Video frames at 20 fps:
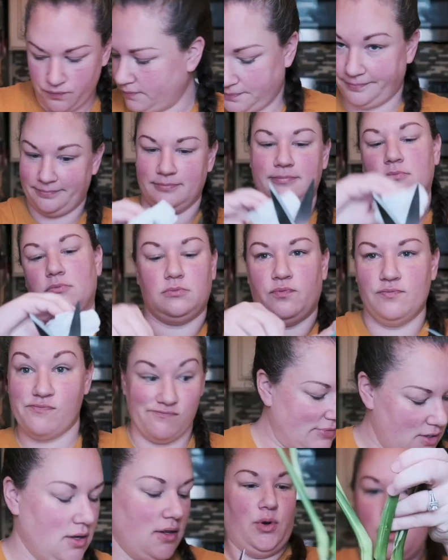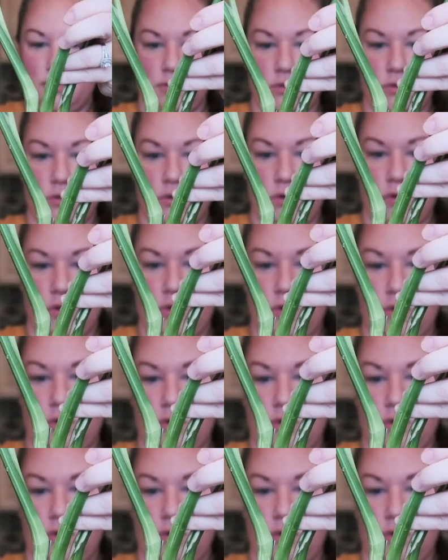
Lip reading: I snipped it and I was